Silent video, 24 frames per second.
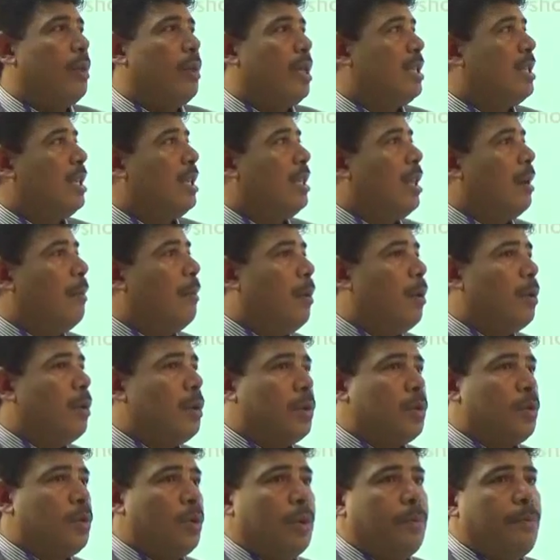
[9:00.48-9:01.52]
This is the
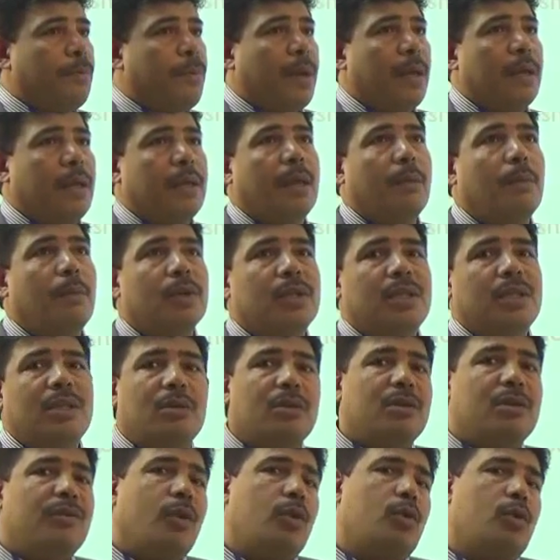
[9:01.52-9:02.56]
most
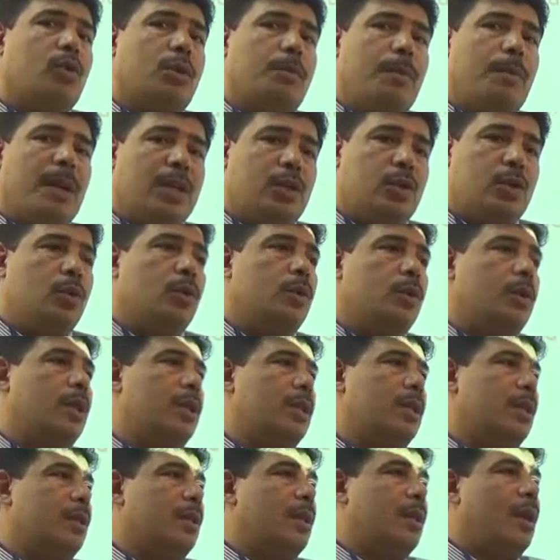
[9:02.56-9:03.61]
useful toothbrush to use.
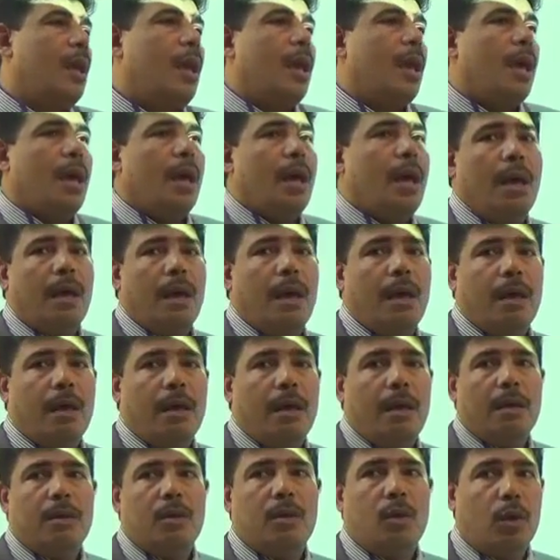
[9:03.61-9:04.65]
This is
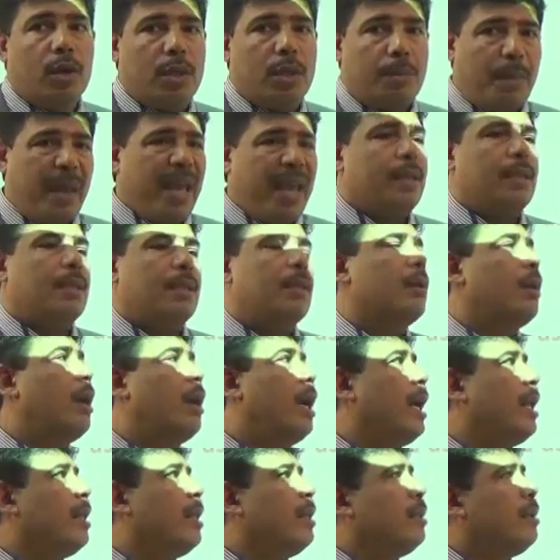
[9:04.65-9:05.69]
toothpaste,
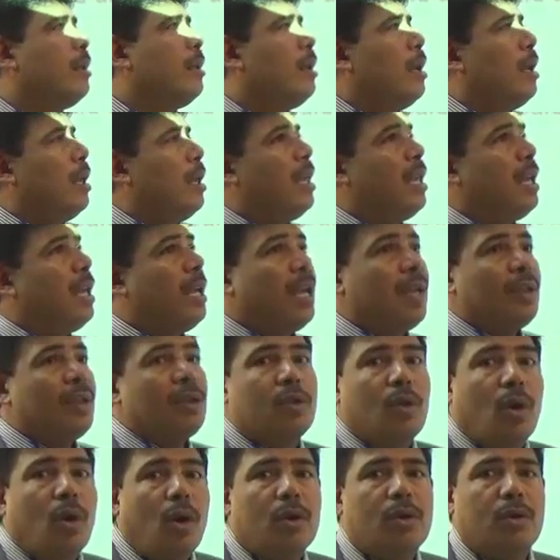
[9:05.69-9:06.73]
and they
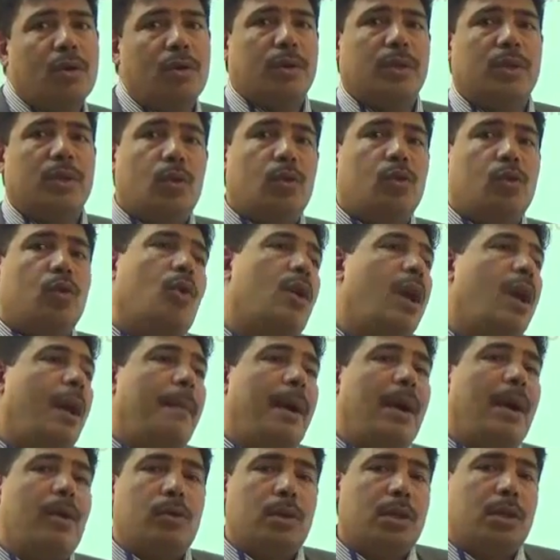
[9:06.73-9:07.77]
get doctors to talk
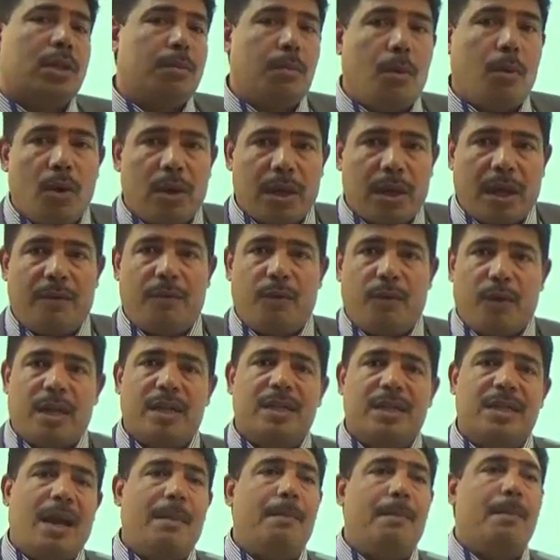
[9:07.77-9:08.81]
about smoking, for
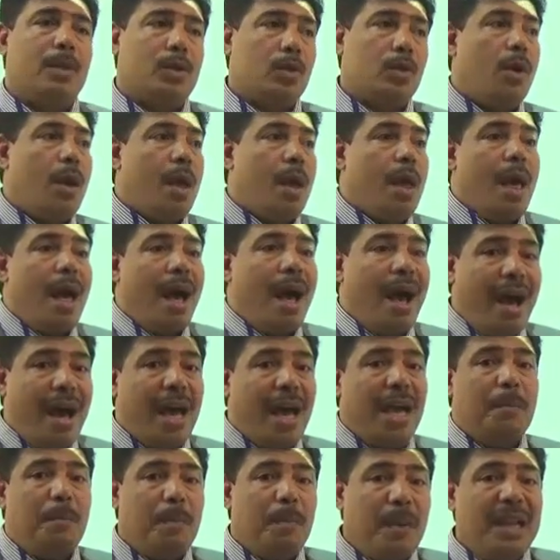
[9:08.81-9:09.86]
example. So
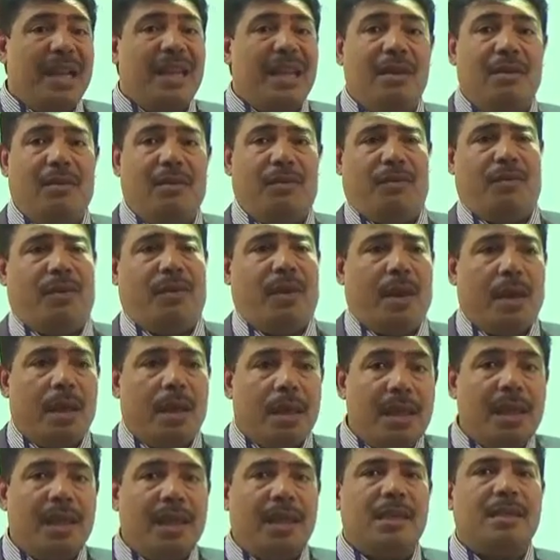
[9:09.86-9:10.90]
I believe
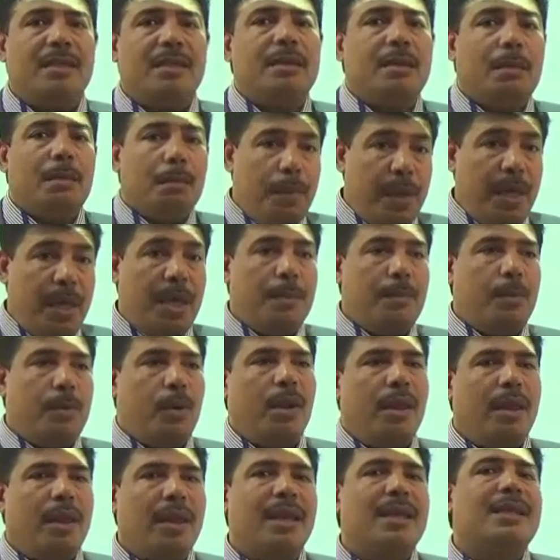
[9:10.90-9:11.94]
these
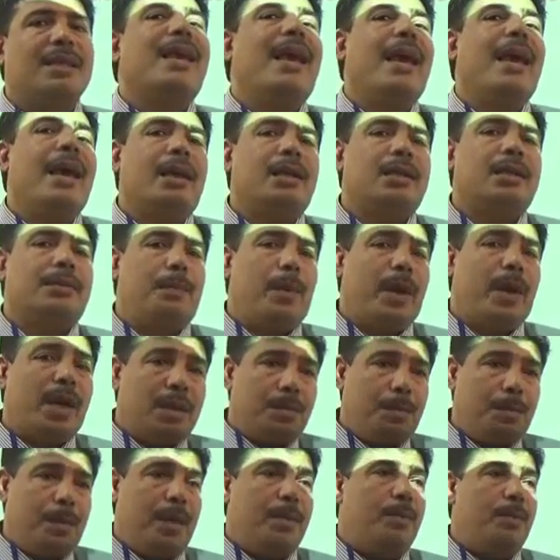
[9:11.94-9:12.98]
people, these
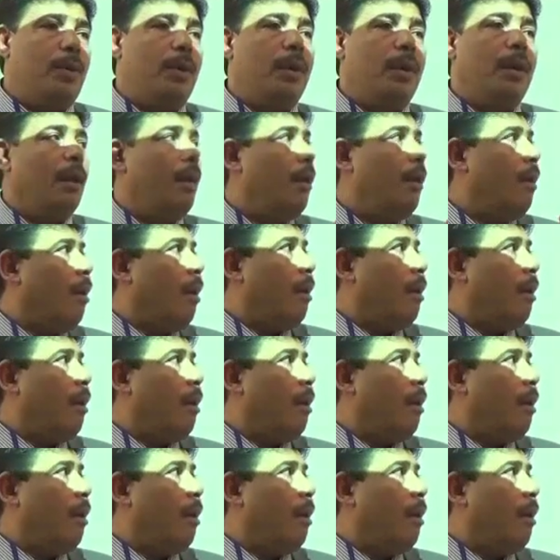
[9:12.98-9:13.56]
expert people,